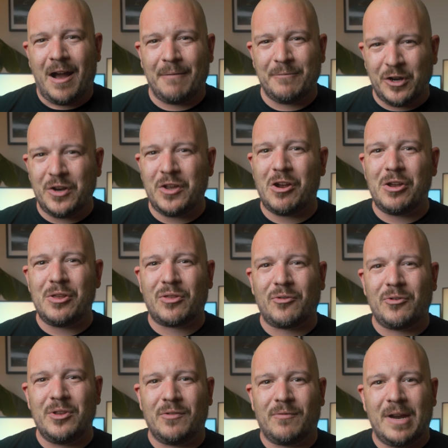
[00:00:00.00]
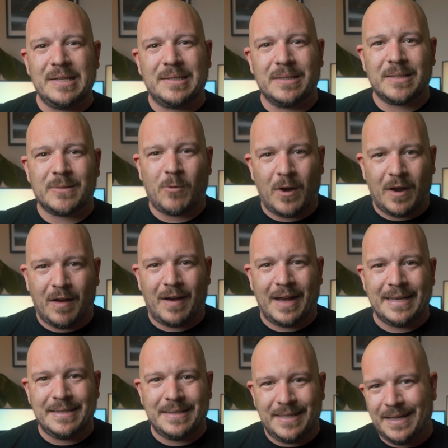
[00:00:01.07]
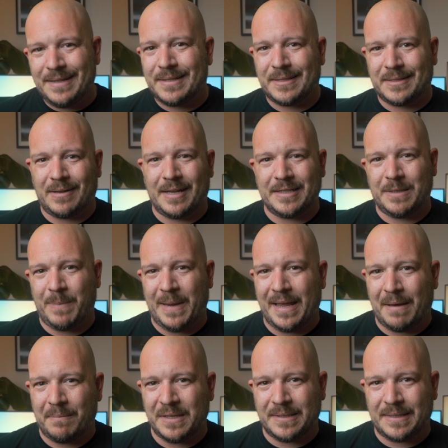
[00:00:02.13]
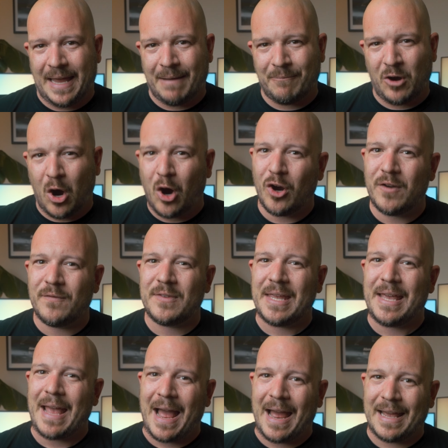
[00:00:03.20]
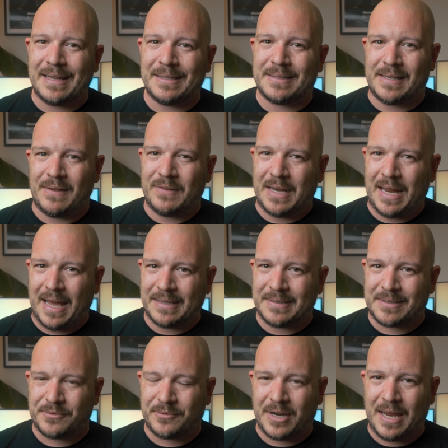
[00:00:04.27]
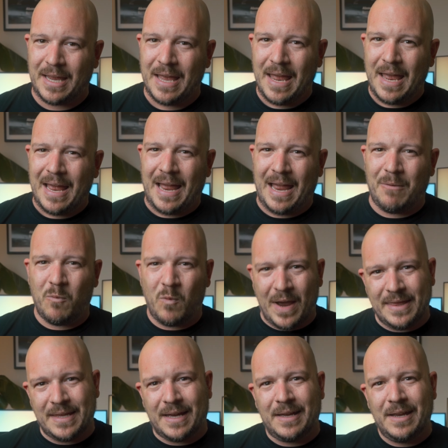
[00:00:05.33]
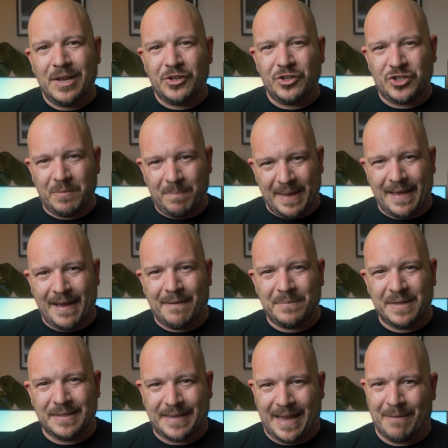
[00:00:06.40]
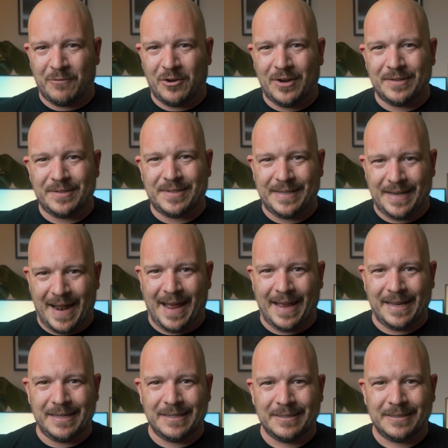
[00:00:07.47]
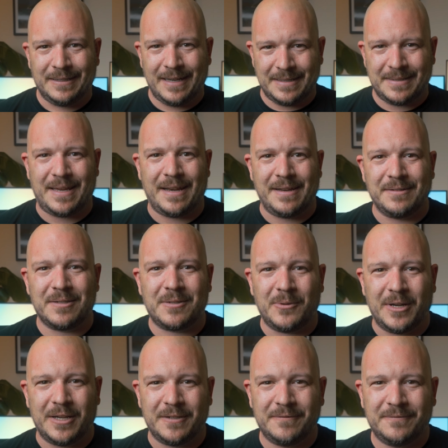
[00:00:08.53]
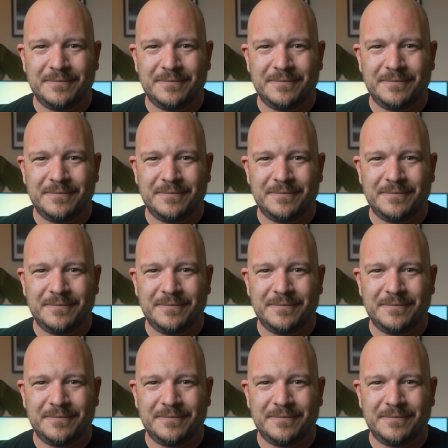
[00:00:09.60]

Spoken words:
I'm gonna go through the reasons why I did decide to pick up this camera over the A7S III and whether you should pick up this camera today. Let's get into it.